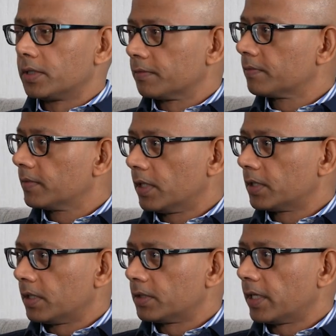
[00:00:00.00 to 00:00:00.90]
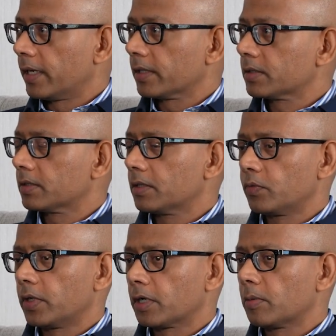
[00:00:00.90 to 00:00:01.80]
of attacks
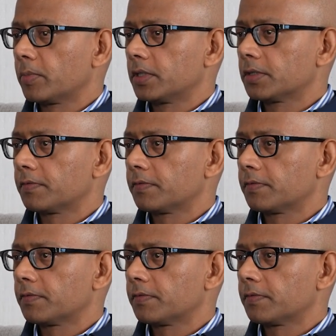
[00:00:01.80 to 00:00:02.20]
where companies